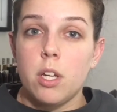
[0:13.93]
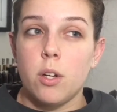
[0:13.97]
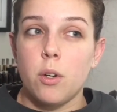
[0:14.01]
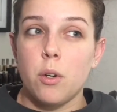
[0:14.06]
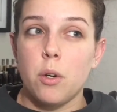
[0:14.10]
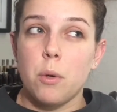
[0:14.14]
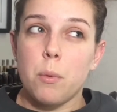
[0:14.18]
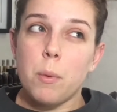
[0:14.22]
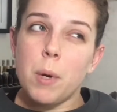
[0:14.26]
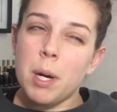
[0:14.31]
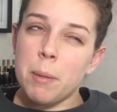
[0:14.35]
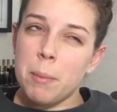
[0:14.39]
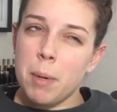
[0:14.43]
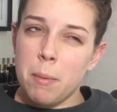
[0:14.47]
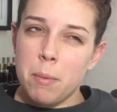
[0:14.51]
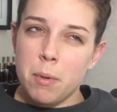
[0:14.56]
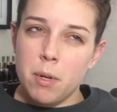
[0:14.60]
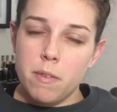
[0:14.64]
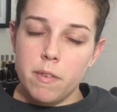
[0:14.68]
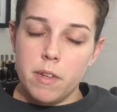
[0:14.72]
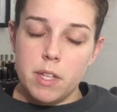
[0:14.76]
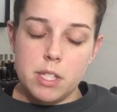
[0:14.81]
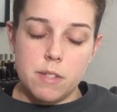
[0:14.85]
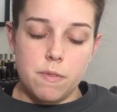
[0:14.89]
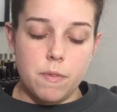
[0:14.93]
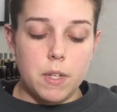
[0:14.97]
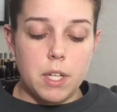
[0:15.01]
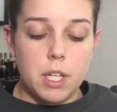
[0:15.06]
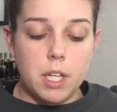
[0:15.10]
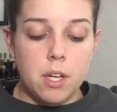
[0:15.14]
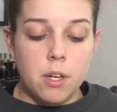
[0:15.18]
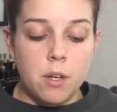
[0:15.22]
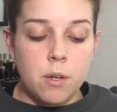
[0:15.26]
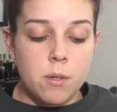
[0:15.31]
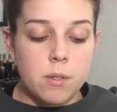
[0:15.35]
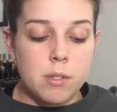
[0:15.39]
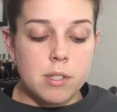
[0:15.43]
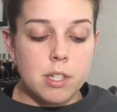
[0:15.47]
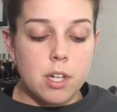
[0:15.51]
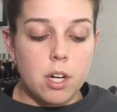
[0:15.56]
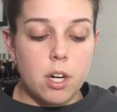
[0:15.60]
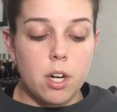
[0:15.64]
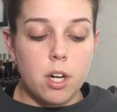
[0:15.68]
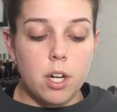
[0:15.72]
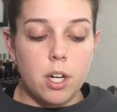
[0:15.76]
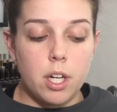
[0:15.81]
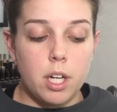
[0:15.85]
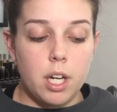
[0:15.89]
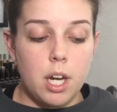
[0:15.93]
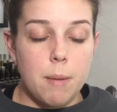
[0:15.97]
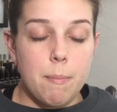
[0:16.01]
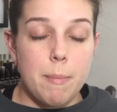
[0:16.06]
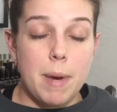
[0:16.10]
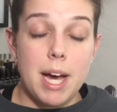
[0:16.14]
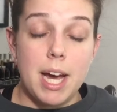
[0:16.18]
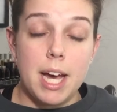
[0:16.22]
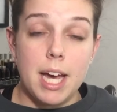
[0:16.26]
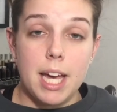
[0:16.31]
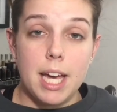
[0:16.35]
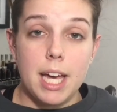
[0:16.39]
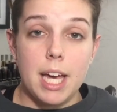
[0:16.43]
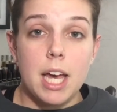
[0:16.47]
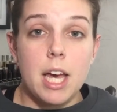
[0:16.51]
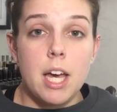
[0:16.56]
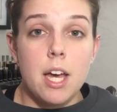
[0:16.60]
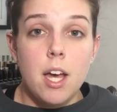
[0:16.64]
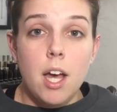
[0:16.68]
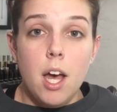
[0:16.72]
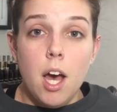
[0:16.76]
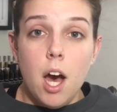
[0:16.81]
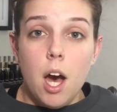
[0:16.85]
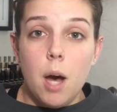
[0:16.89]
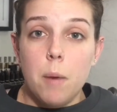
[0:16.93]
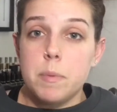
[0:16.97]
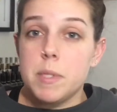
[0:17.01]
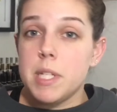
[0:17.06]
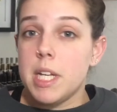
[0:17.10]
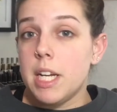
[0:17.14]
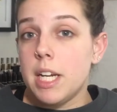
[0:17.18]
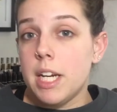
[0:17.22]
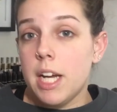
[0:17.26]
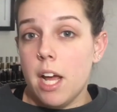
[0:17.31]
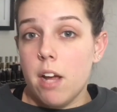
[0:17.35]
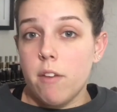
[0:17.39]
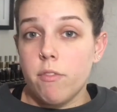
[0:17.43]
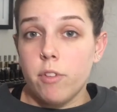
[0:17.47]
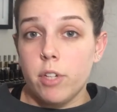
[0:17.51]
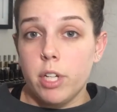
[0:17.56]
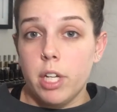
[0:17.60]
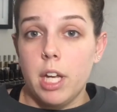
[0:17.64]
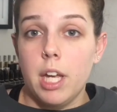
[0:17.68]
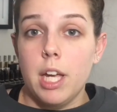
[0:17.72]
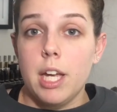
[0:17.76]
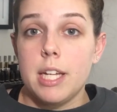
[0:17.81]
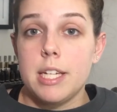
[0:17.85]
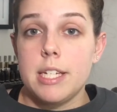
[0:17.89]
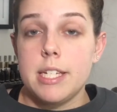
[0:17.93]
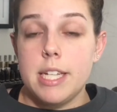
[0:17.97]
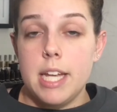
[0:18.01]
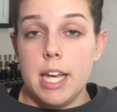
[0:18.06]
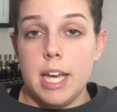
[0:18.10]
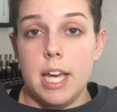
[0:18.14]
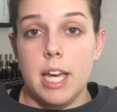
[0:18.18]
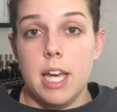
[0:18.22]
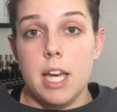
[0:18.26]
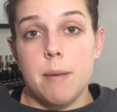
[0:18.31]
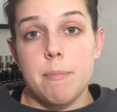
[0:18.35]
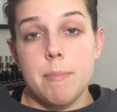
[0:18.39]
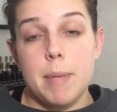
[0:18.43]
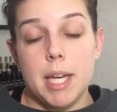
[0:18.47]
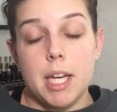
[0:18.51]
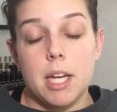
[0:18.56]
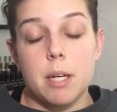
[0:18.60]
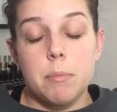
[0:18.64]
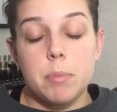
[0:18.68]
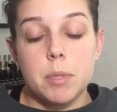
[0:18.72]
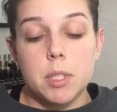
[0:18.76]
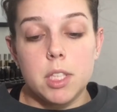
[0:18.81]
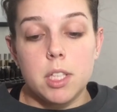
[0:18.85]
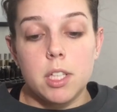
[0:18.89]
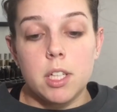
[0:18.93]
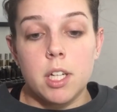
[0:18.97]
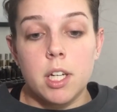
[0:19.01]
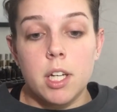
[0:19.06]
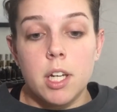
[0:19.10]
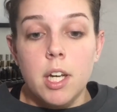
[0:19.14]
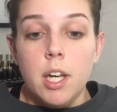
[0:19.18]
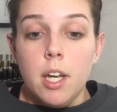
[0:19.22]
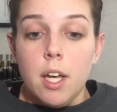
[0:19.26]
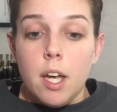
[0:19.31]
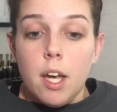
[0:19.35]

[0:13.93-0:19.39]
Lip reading: or one of my previous videos, on my updated everyday makeup look.